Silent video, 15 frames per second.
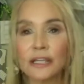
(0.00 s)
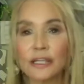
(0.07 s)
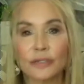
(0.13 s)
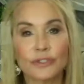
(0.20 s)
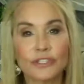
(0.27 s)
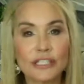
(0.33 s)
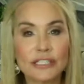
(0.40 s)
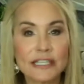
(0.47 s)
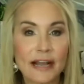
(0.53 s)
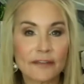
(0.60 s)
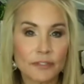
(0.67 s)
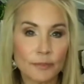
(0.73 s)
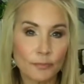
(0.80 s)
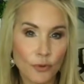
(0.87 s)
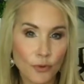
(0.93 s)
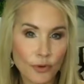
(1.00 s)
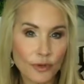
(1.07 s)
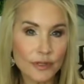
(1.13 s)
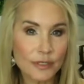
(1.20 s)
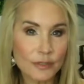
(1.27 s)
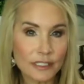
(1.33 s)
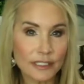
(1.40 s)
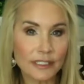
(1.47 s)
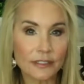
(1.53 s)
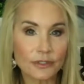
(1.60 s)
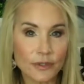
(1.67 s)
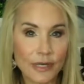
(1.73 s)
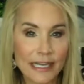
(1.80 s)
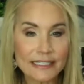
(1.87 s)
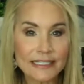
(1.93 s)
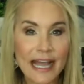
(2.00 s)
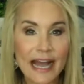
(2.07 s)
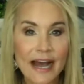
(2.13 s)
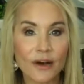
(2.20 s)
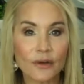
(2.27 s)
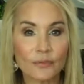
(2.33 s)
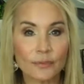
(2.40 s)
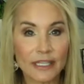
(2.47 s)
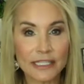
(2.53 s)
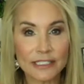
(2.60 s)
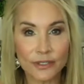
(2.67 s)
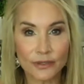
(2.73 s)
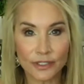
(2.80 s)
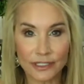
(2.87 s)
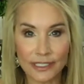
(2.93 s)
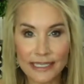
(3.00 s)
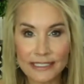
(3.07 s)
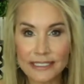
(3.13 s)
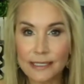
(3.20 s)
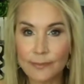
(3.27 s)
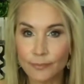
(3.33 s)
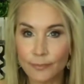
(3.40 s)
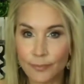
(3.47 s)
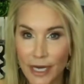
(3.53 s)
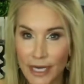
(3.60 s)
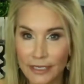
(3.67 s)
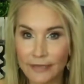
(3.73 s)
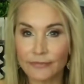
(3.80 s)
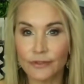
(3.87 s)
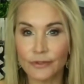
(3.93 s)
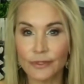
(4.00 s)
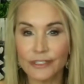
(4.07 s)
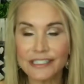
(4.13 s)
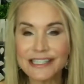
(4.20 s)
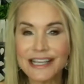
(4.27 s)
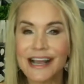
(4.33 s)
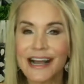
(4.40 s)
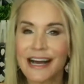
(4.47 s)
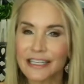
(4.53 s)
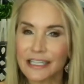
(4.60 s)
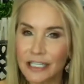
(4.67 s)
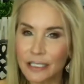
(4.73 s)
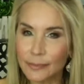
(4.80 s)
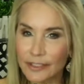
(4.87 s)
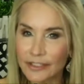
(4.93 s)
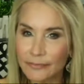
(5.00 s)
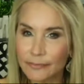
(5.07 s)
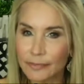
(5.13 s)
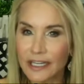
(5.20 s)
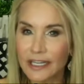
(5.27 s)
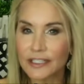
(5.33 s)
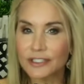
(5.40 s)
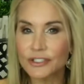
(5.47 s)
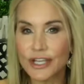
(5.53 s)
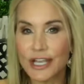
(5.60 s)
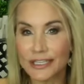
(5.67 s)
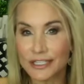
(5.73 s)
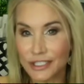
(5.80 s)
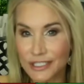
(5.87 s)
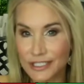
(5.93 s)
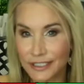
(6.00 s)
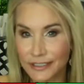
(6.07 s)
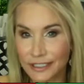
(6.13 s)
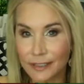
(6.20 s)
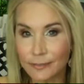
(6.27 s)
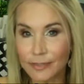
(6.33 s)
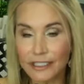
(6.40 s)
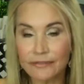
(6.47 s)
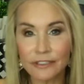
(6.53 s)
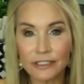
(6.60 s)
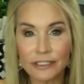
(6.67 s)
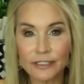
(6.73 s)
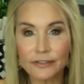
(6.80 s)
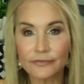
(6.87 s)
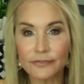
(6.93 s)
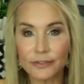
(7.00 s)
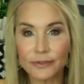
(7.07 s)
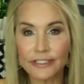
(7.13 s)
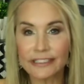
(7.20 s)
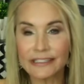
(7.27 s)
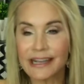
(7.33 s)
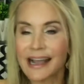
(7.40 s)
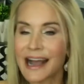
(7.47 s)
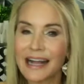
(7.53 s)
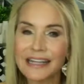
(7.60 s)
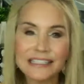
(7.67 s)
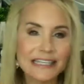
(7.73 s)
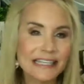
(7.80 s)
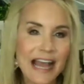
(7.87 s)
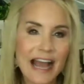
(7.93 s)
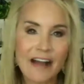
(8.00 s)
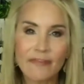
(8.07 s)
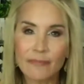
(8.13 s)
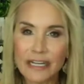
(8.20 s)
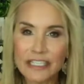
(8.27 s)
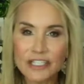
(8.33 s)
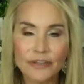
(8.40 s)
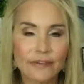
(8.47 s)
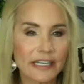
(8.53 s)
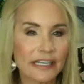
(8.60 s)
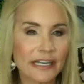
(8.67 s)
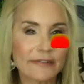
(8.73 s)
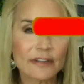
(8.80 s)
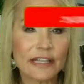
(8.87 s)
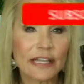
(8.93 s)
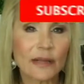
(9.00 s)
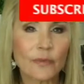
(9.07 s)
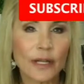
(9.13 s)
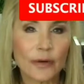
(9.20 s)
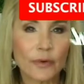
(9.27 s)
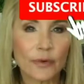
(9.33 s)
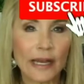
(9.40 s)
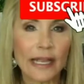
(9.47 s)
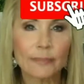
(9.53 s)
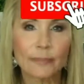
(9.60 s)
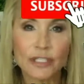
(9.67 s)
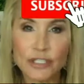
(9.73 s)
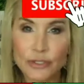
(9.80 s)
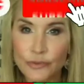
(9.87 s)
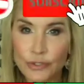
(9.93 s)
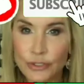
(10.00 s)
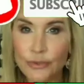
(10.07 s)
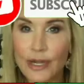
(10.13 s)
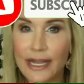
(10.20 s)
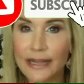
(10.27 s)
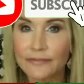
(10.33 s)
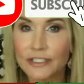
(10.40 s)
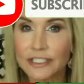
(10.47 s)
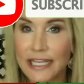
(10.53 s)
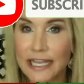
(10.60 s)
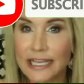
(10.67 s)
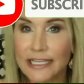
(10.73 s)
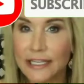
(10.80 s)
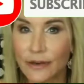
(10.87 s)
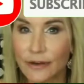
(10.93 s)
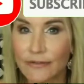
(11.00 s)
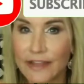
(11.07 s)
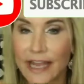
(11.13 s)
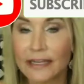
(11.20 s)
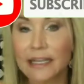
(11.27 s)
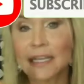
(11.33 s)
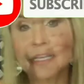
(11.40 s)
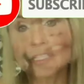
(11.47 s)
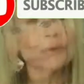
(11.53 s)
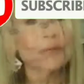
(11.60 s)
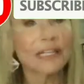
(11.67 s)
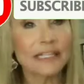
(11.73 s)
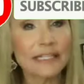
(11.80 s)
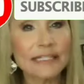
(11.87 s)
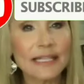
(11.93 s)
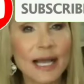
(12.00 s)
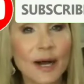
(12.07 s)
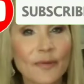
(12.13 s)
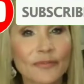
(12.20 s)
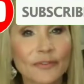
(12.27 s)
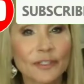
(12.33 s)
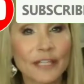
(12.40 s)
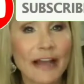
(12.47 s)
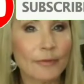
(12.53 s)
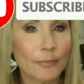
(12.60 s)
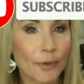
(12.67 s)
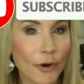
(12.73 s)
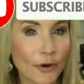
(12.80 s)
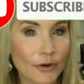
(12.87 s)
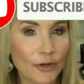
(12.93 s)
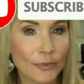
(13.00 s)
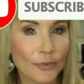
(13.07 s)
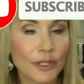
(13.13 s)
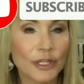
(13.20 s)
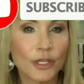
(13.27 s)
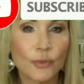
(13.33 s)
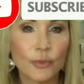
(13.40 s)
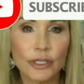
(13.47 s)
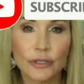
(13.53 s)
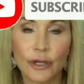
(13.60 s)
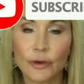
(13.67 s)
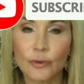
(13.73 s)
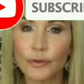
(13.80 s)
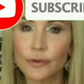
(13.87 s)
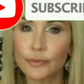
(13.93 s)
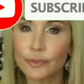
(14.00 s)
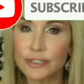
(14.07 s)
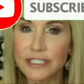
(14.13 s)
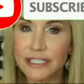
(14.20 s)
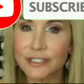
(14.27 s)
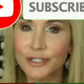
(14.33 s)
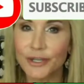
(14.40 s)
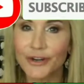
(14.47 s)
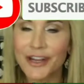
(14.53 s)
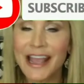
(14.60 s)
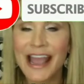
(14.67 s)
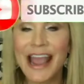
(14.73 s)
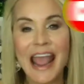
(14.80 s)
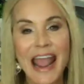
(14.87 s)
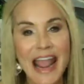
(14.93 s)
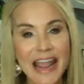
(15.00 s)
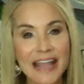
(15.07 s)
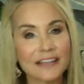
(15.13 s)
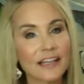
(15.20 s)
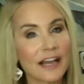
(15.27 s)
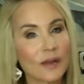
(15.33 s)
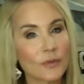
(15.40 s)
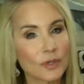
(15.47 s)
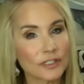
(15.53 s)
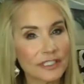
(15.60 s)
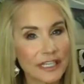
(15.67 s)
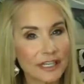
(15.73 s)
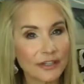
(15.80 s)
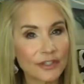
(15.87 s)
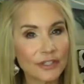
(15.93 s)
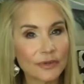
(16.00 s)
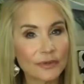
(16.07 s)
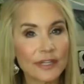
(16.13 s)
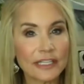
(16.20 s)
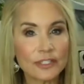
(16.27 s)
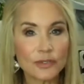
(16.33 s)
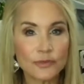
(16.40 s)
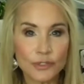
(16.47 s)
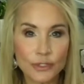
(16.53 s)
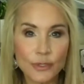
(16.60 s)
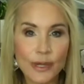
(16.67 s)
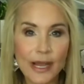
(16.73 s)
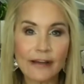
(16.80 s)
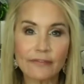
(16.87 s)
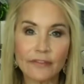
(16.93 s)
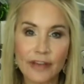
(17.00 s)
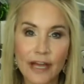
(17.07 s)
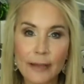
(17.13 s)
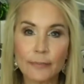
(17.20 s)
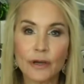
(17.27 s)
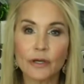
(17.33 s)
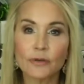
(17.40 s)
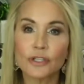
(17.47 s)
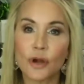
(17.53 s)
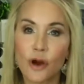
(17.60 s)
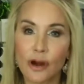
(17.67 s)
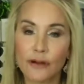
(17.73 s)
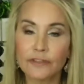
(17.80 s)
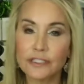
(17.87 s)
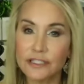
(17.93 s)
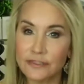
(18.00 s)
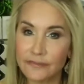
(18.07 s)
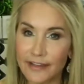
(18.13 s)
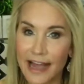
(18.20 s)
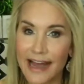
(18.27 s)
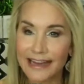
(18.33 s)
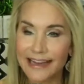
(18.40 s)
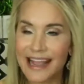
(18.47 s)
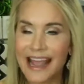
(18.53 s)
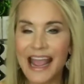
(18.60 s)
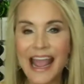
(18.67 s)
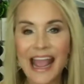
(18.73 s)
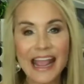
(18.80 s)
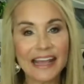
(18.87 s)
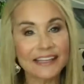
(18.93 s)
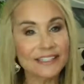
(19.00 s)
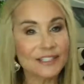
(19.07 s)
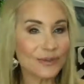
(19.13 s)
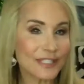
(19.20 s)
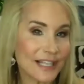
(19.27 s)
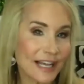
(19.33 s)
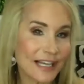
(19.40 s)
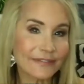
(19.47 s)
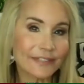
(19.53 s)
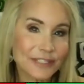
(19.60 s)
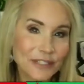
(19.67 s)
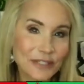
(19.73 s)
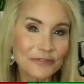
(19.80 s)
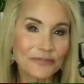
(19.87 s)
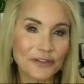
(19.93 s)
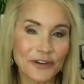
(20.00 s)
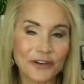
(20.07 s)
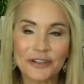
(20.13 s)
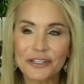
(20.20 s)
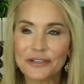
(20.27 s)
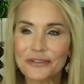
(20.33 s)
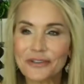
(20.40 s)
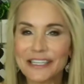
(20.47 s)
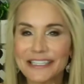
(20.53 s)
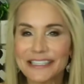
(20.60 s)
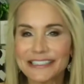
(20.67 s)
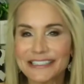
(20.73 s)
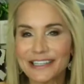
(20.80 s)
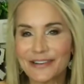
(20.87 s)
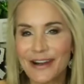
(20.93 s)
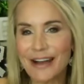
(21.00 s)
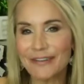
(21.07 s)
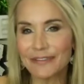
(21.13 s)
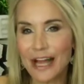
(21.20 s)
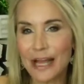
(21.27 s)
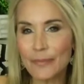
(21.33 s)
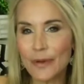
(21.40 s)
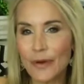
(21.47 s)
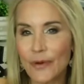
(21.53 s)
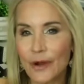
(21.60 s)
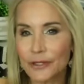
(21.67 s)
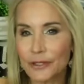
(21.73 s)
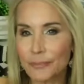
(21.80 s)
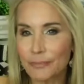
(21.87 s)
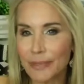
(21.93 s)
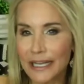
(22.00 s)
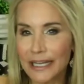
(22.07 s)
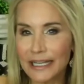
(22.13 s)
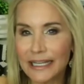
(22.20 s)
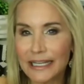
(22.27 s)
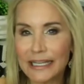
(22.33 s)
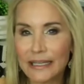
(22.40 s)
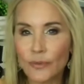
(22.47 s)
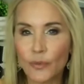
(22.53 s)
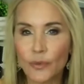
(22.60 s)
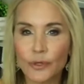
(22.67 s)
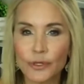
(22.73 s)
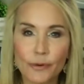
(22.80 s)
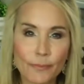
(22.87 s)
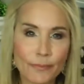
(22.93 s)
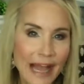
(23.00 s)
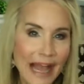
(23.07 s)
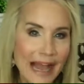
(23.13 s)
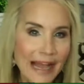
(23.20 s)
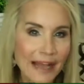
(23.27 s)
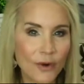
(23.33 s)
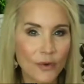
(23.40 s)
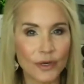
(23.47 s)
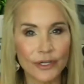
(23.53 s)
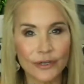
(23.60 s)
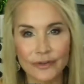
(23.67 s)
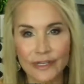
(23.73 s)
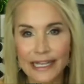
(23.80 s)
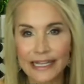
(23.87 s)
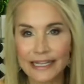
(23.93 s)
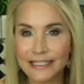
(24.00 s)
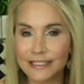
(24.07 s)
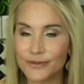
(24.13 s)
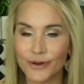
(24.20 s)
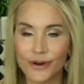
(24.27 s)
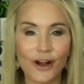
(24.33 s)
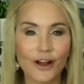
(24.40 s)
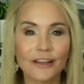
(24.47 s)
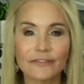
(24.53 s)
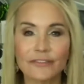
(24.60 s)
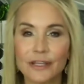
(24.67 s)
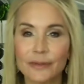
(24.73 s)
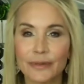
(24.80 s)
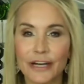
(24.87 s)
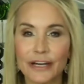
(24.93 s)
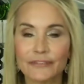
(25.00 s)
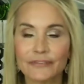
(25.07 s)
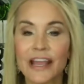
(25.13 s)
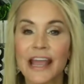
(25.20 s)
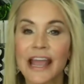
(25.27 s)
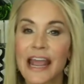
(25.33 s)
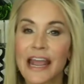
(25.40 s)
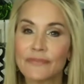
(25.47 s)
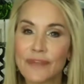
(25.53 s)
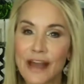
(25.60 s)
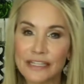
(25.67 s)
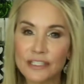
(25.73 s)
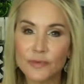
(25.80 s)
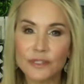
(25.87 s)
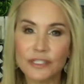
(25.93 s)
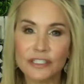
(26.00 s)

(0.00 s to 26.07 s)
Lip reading: you just have to pour those little drains out because they're collecting body fluids, a little bit of blood, and just a little bit of clear fluid. I didn't have much of it and everything went great, but you do have to take care of that. So it is helpful to have a partner with you when you go through the procedure. And I will tell you that you do have lipo to harvest the fat. And so it's kind of a twofer. You can, have lipo on your belly or your back or your legs or all of the above. And that's what the